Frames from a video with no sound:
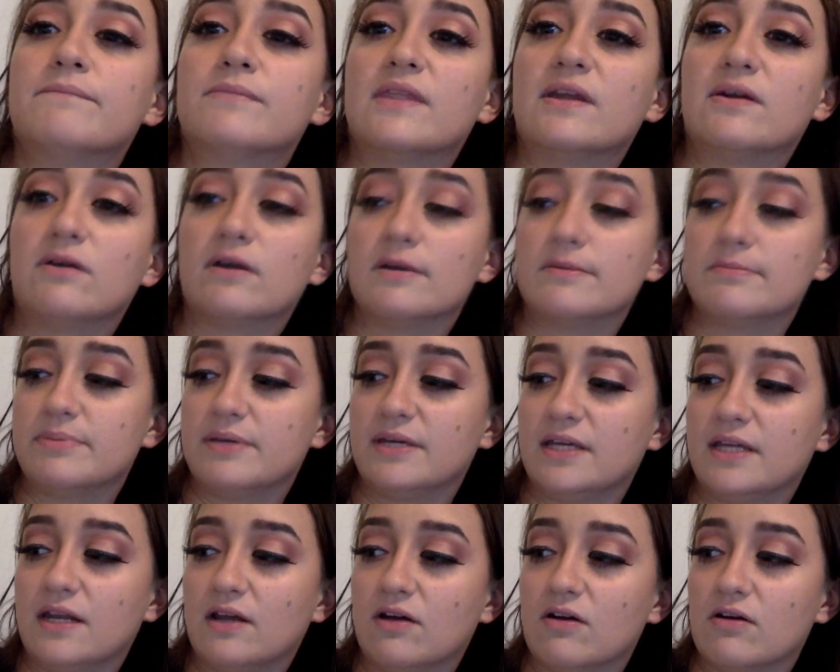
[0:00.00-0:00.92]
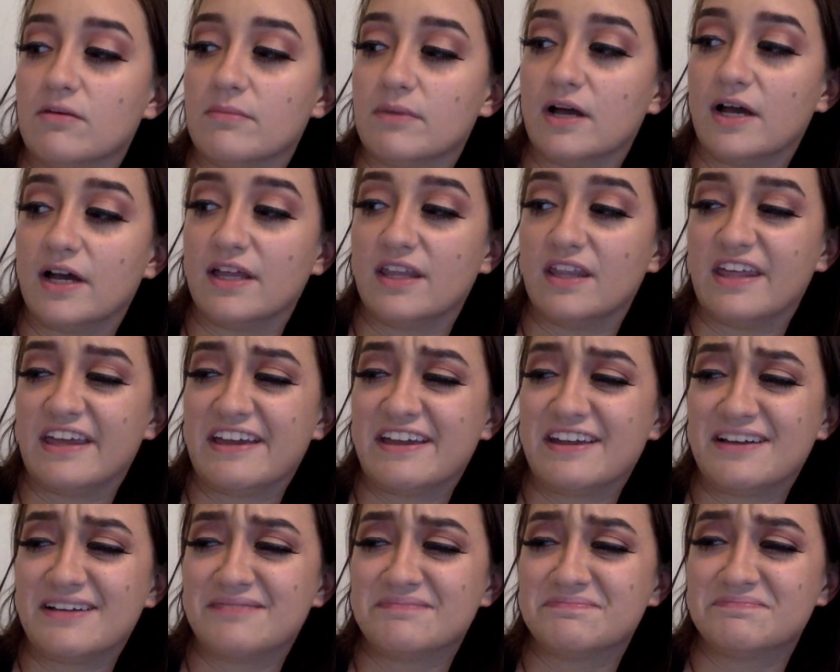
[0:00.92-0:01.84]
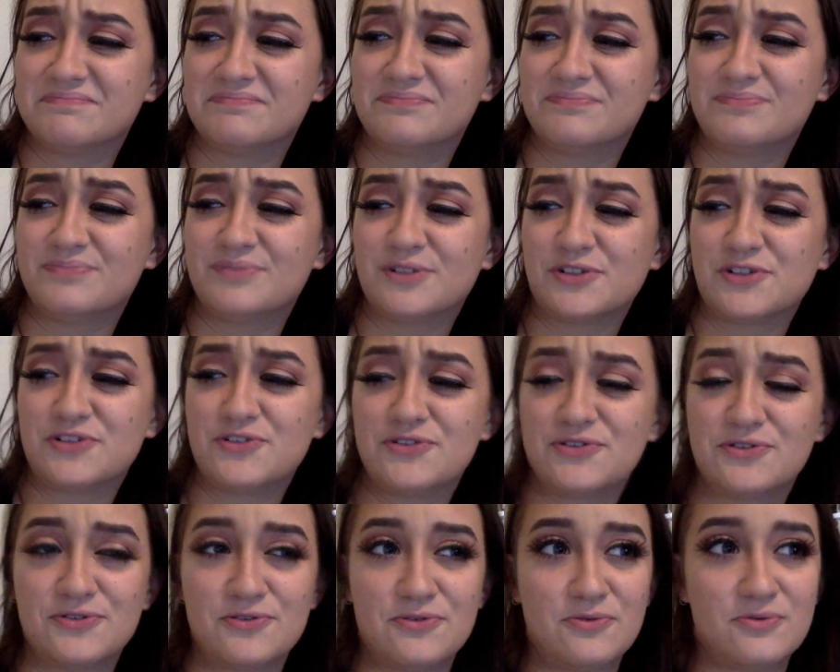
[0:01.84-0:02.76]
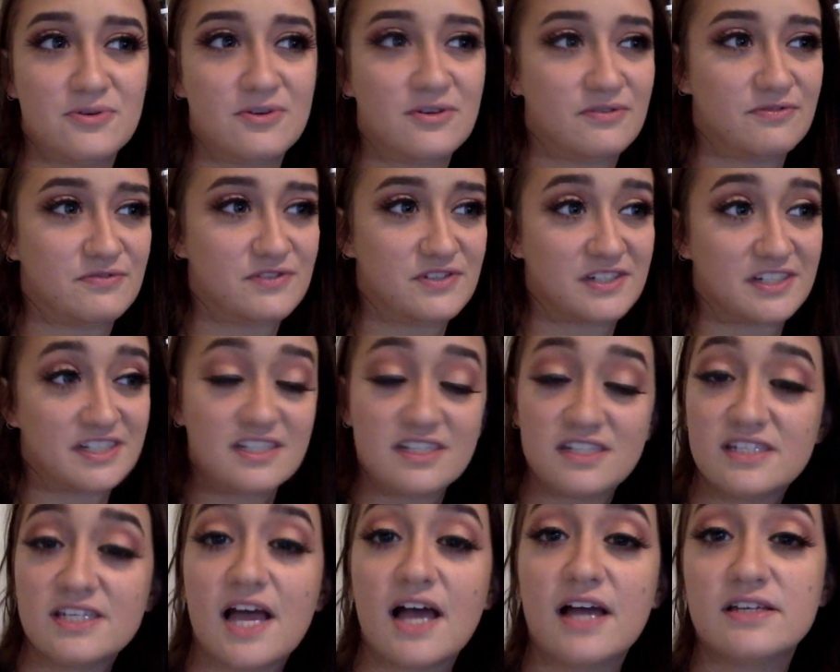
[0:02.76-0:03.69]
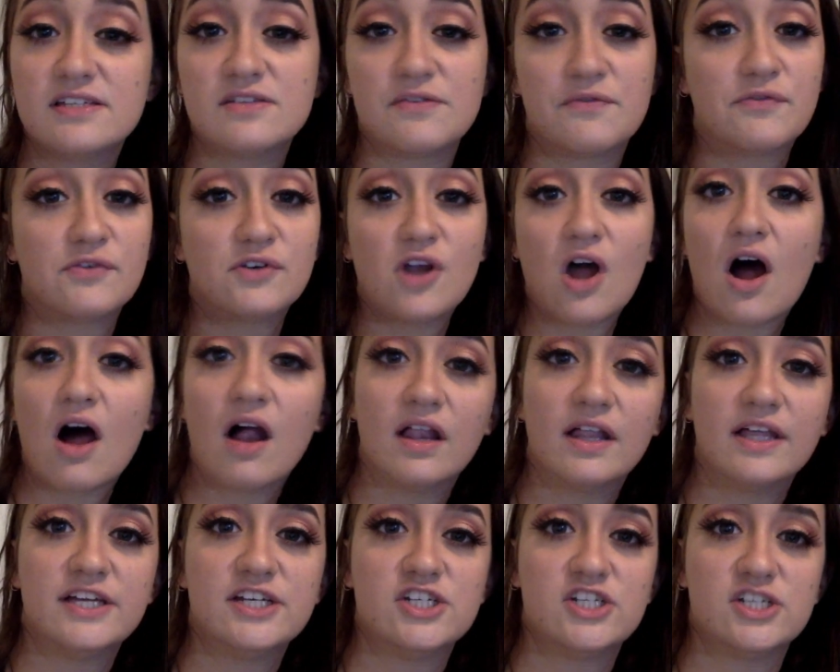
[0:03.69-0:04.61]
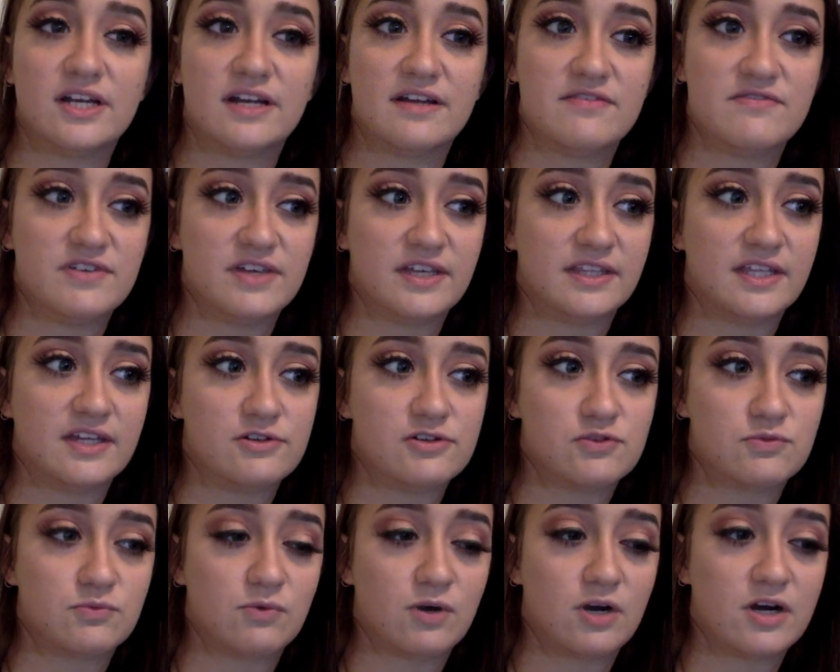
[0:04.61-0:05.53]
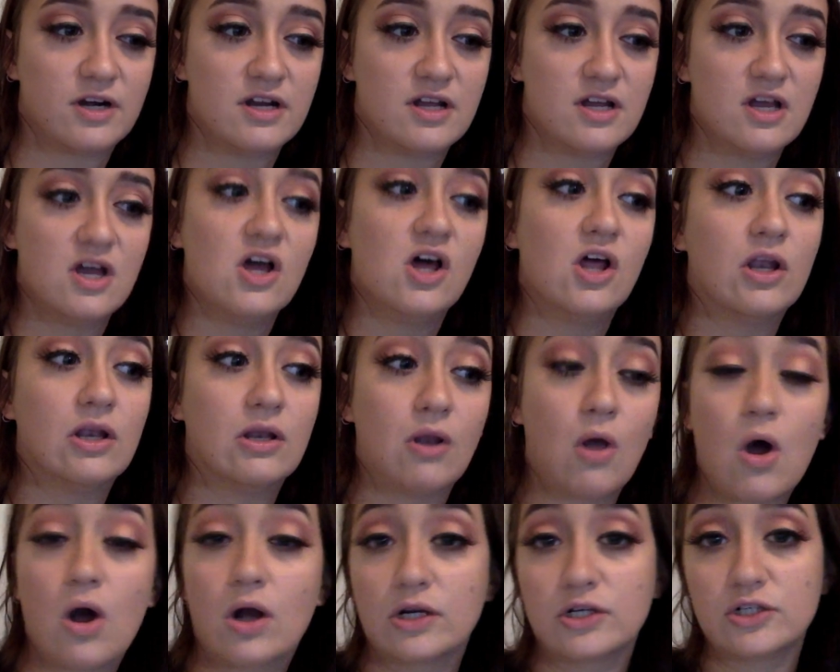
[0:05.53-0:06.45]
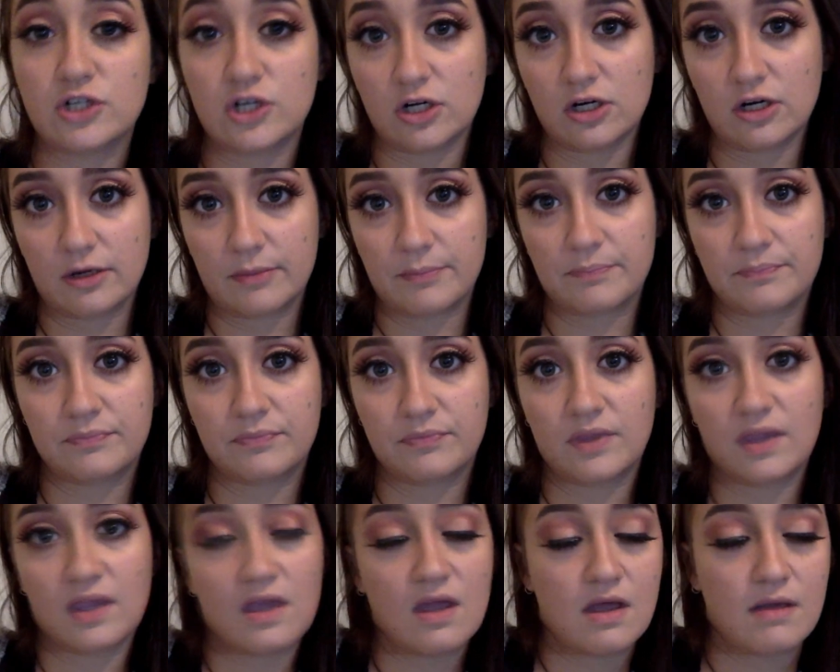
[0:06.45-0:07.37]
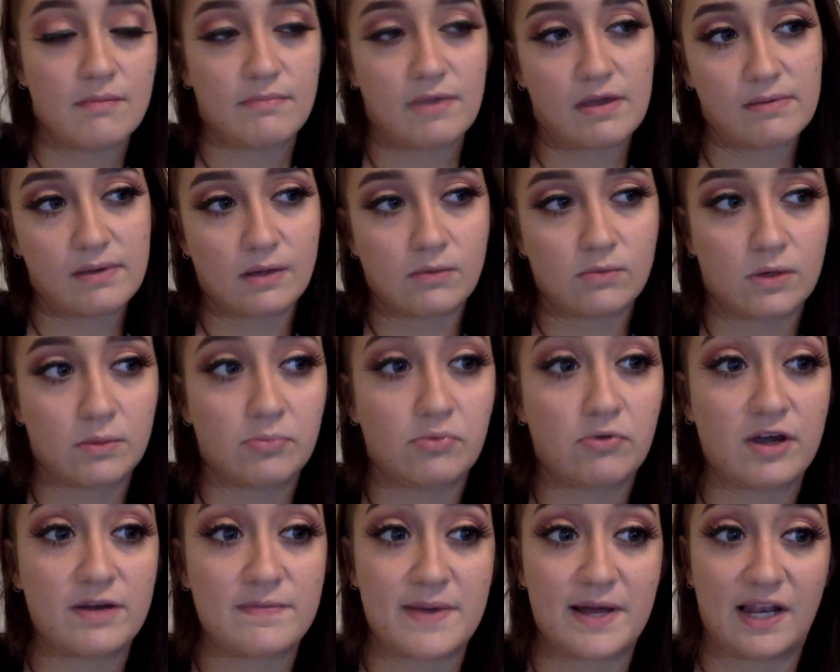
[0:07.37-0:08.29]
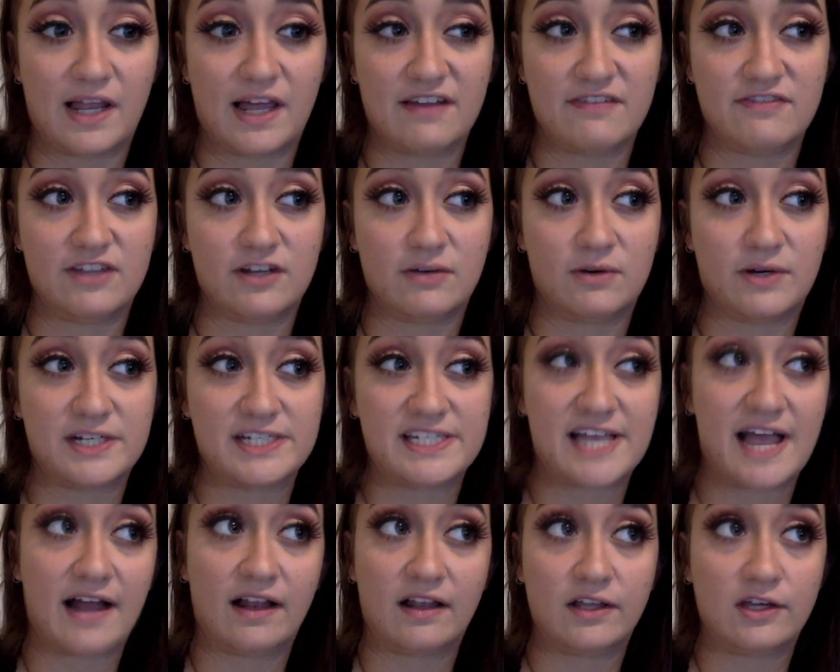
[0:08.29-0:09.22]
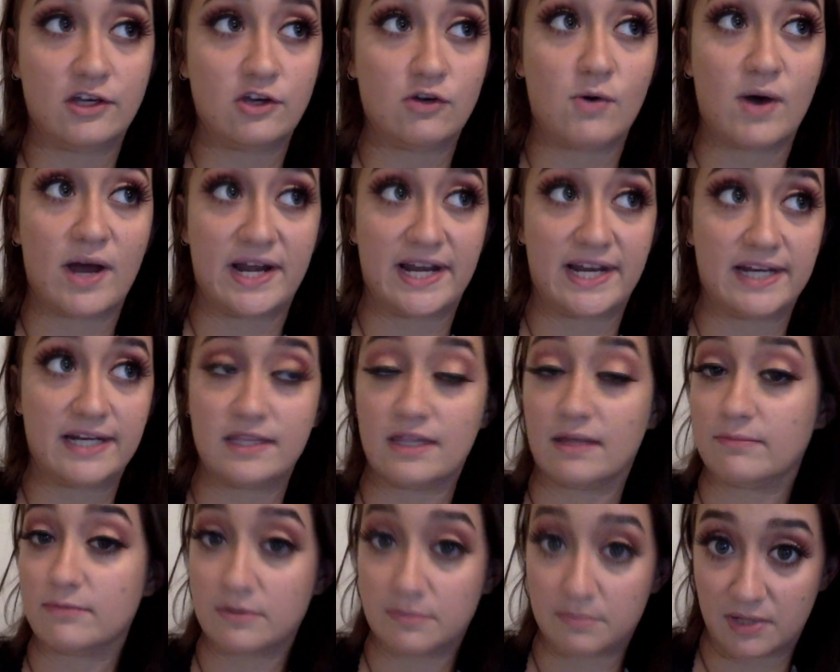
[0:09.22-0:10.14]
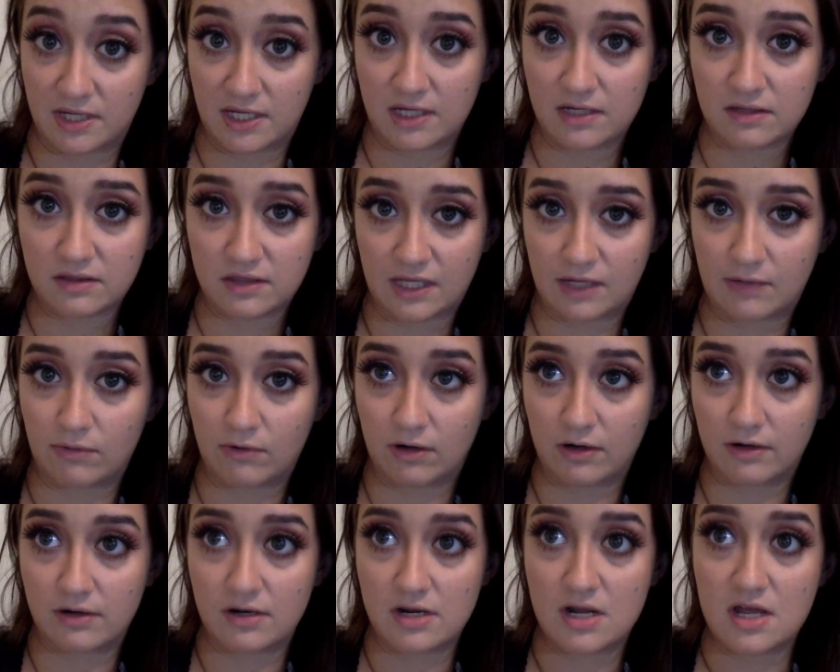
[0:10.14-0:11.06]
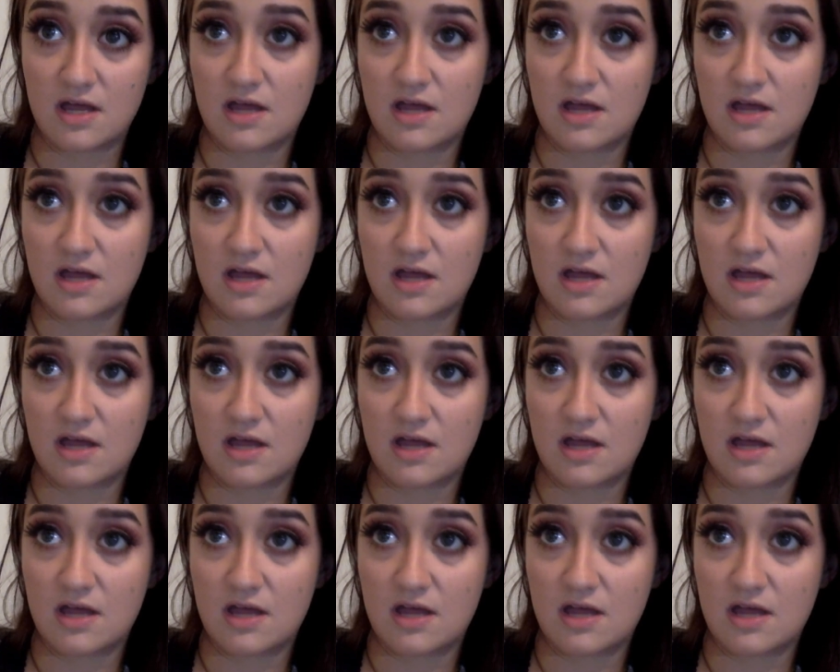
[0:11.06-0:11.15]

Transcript: they were impeding on my like pursuit of success, of knowledge, and I feel like they just weren't long term. Maybe at one point in my life they were exactly who I needed them to be. They were